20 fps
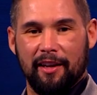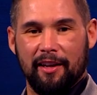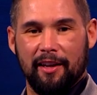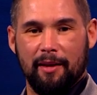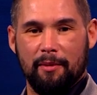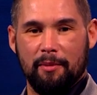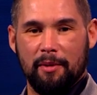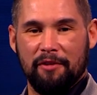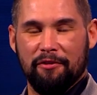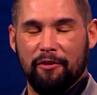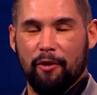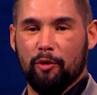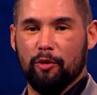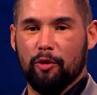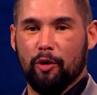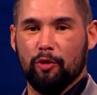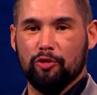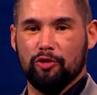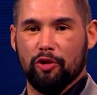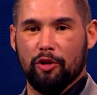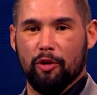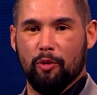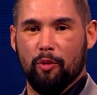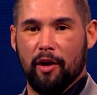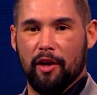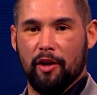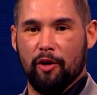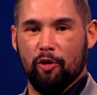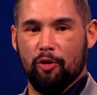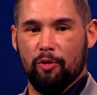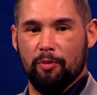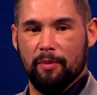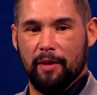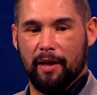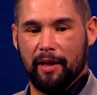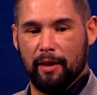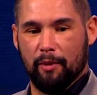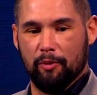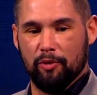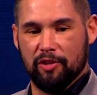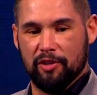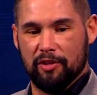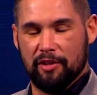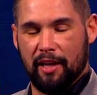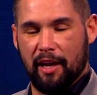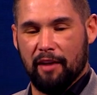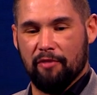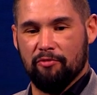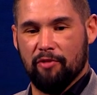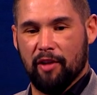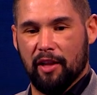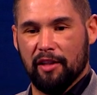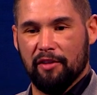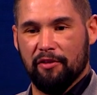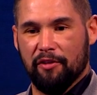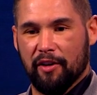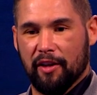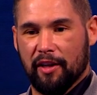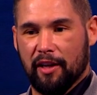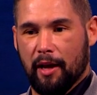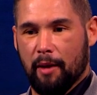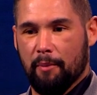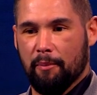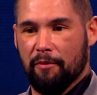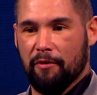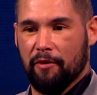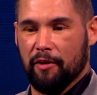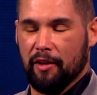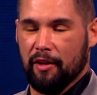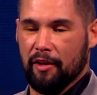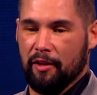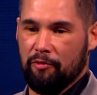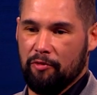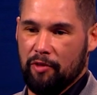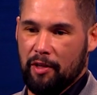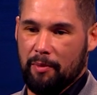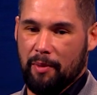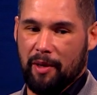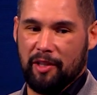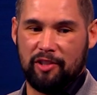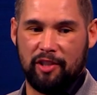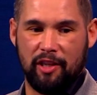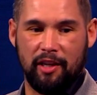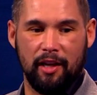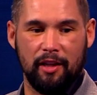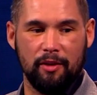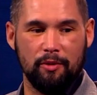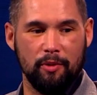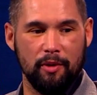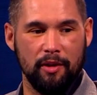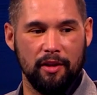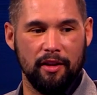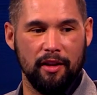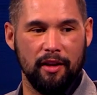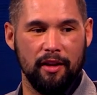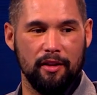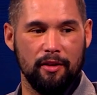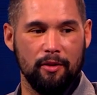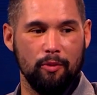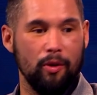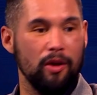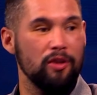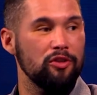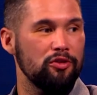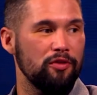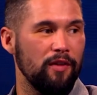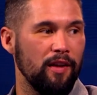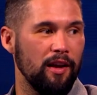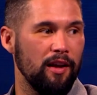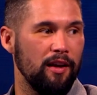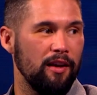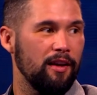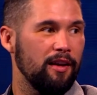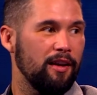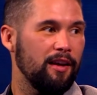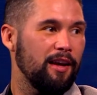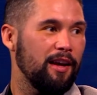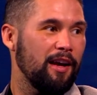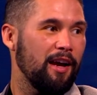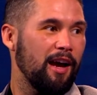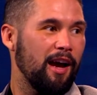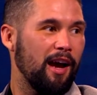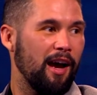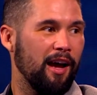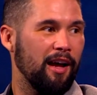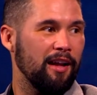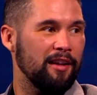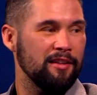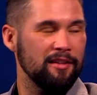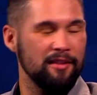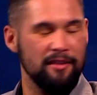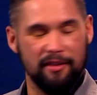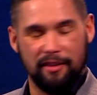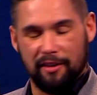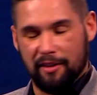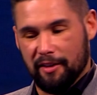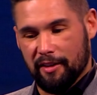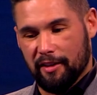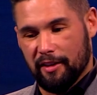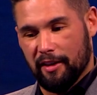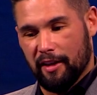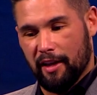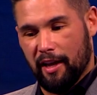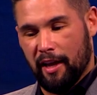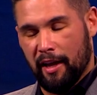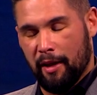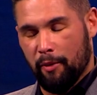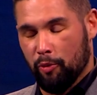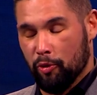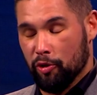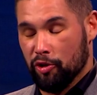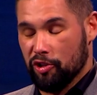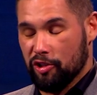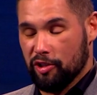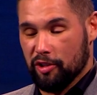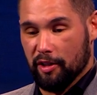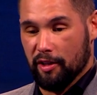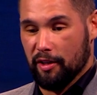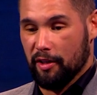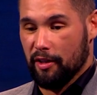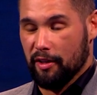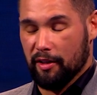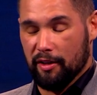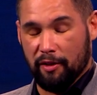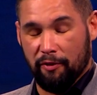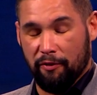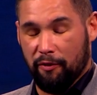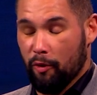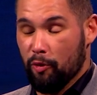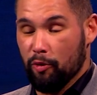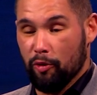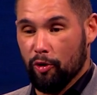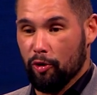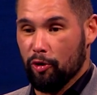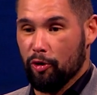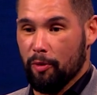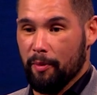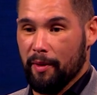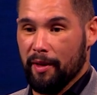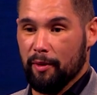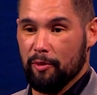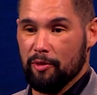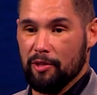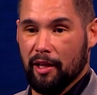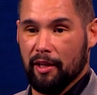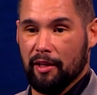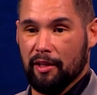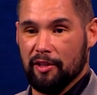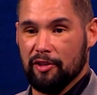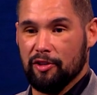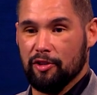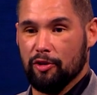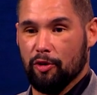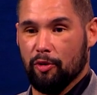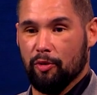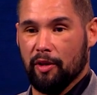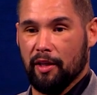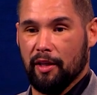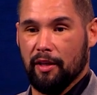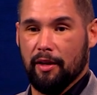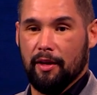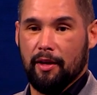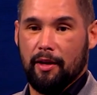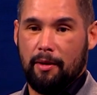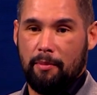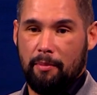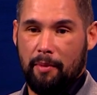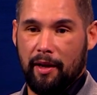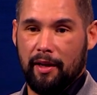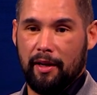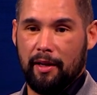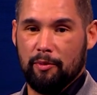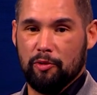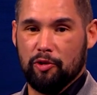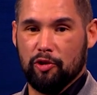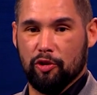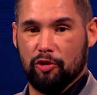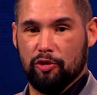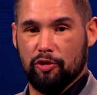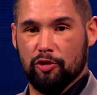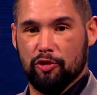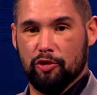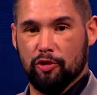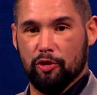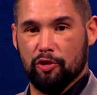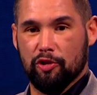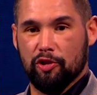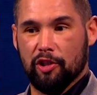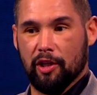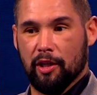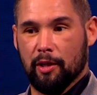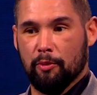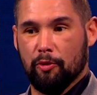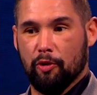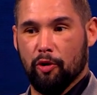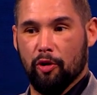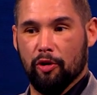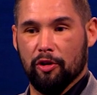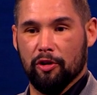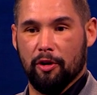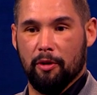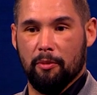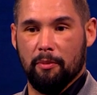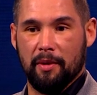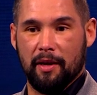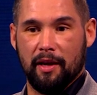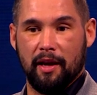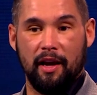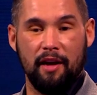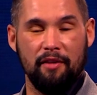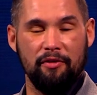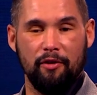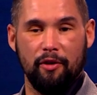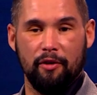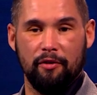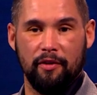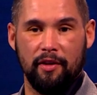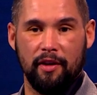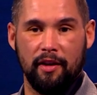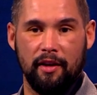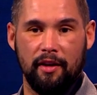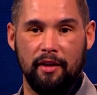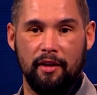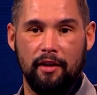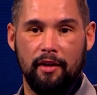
and uh, my phone goes on the way home and I was getting ready for a camp for the rematch I had with the, the Welsh fella and it was the phone call come in it was like listen Tony my name's such and such and I'm calling on behalf of uh,